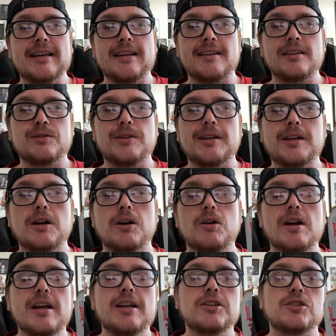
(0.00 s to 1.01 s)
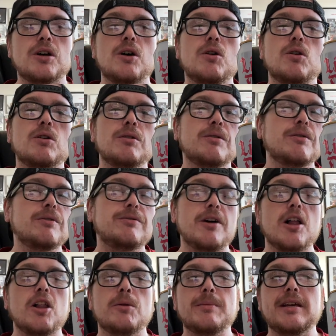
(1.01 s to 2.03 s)
end of this video. So
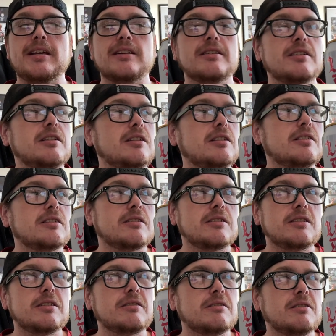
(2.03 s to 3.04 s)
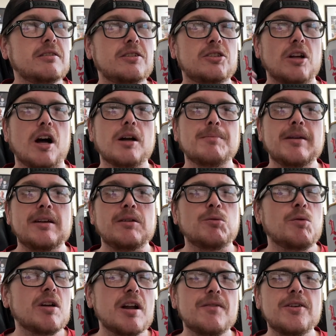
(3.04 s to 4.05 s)
follow me, stalk me,
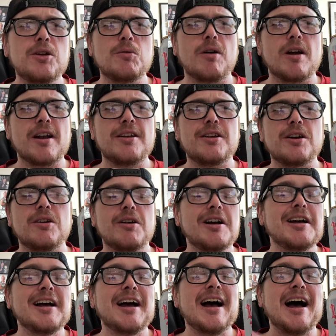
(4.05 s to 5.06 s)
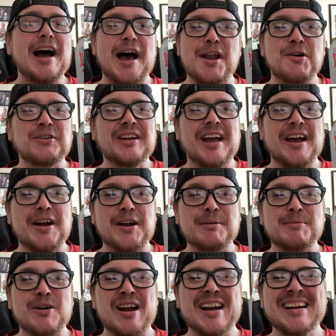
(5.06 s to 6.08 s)
whatever you want to do. I don't care
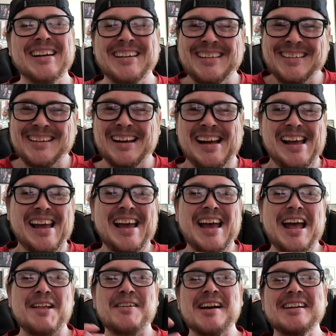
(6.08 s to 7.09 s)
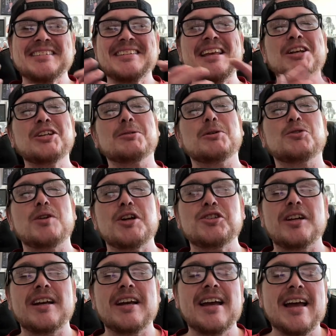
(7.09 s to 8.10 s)
anymore. Anyway, guys, thank you so much for
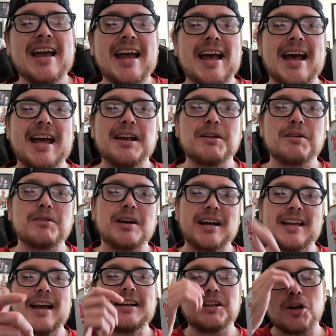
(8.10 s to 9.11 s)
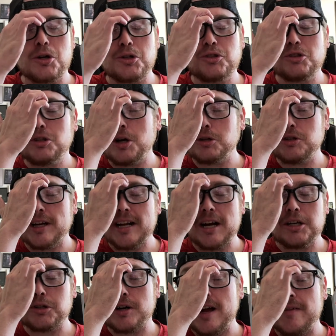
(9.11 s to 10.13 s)
watching. And again, go check
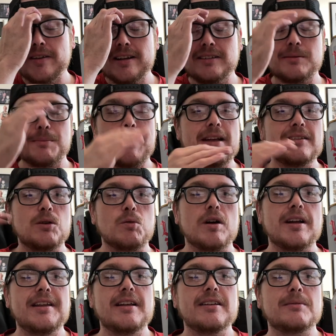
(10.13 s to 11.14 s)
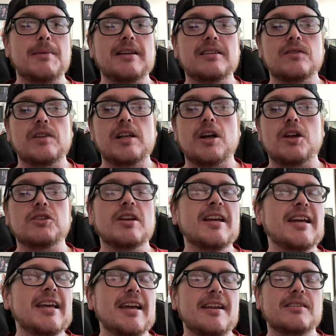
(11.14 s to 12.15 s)
out Trav. He does amazing work. He does amazing videos.
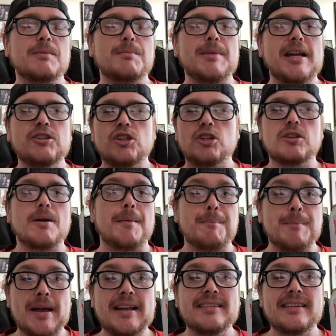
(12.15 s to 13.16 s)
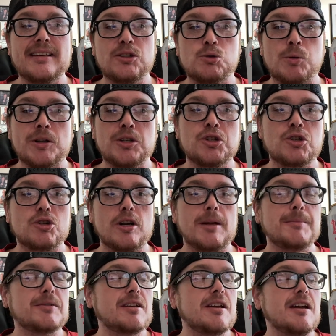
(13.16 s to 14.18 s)
He does amazing Twitch
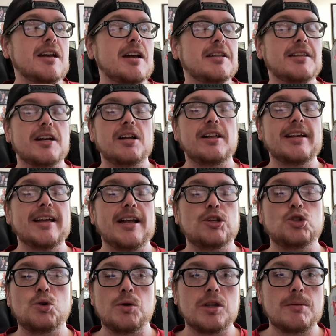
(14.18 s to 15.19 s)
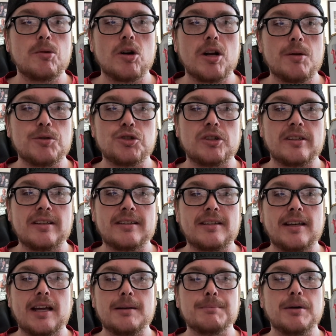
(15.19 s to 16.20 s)
streams that are like at 2 a.m, which is
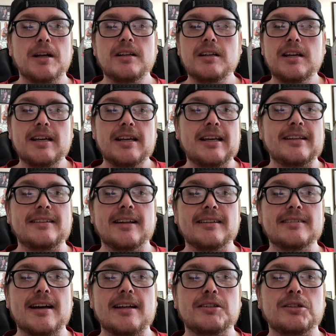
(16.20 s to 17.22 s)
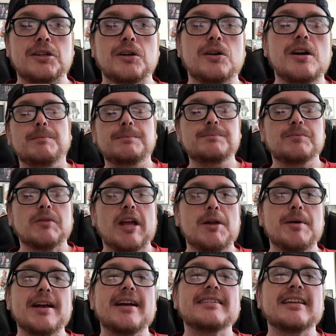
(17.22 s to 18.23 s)
insane, but he does that too.
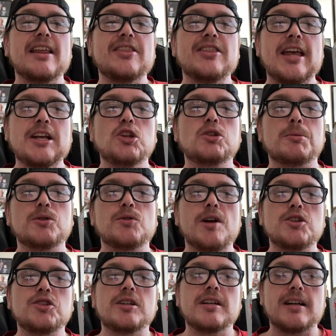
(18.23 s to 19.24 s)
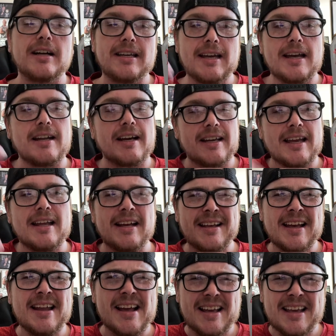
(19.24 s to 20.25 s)
Anyway, guys, thank you so much for watching. Again, for
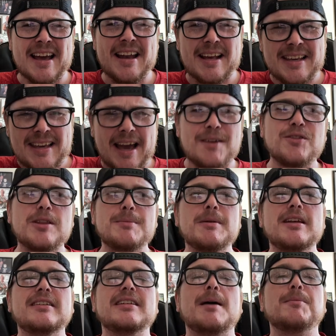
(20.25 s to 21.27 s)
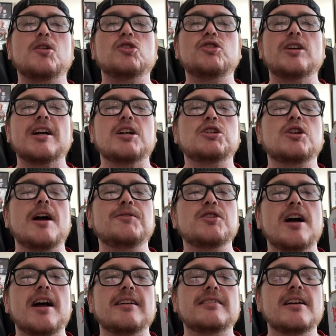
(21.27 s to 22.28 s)
the millionth time, go check out Trav
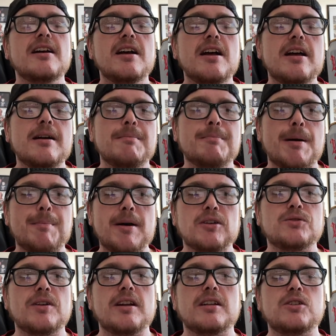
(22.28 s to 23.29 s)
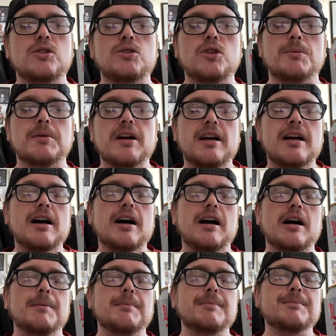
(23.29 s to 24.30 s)
Tries, my best friend on YouTube.
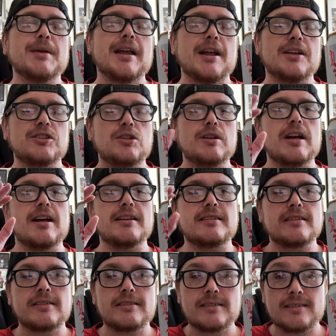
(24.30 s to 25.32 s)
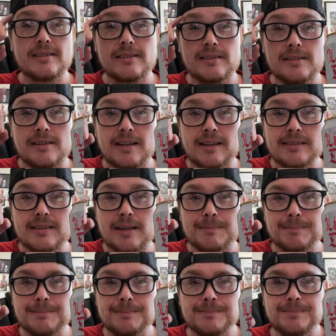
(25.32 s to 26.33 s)
And I'll see you guys next time.